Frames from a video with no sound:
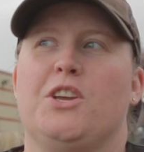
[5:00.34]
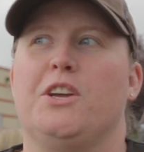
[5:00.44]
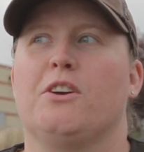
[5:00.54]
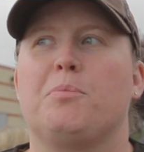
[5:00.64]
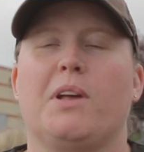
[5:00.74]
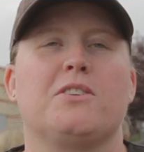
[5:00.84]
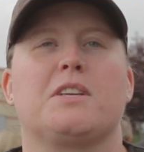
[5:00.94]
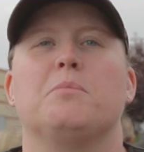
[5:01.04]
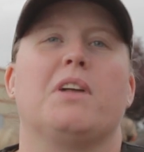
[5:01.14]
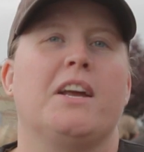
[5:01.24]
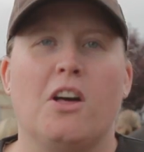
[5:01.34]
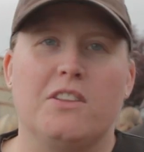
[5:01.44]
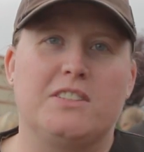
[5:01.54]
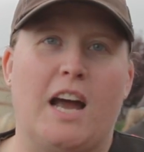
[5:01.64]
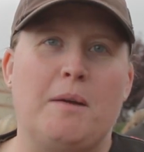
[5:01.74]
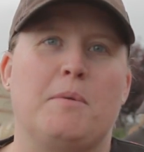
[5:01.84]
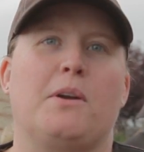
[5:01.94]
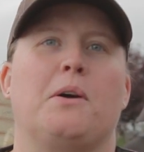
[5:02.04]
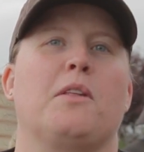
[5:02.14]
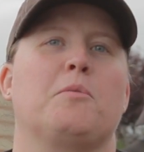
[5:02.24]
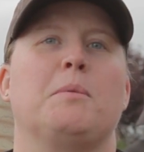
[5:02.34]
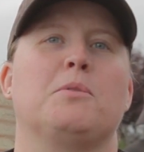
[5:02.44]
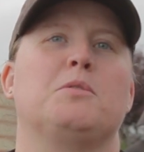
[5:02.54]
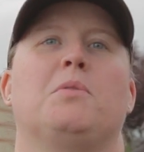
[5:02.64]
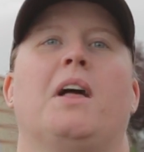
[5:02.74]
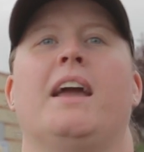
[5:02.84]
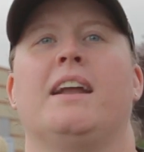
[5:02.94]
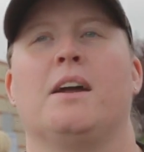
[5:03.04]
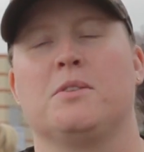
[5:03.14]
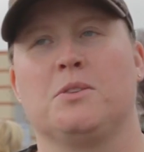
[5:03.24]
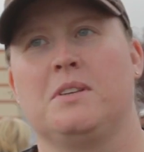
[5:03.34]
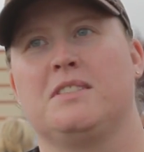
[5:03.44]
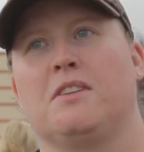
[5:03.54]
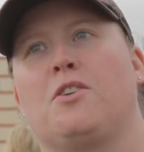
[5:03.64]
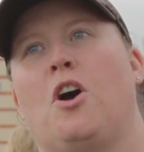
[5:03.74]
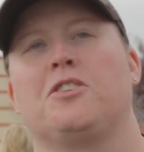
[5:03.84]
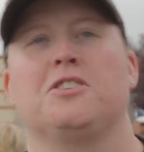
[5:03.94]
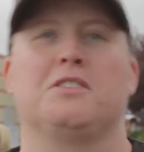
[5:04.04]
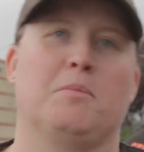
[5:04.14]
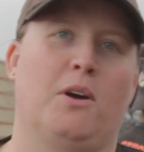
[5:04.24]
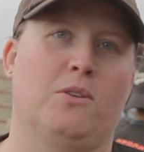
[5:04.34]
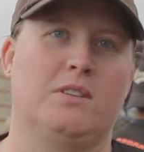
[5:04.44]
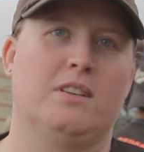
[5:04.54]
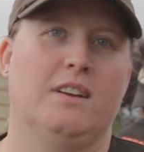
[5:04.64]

you hear players complain all the time about how other people's play and I was always self-conscious about,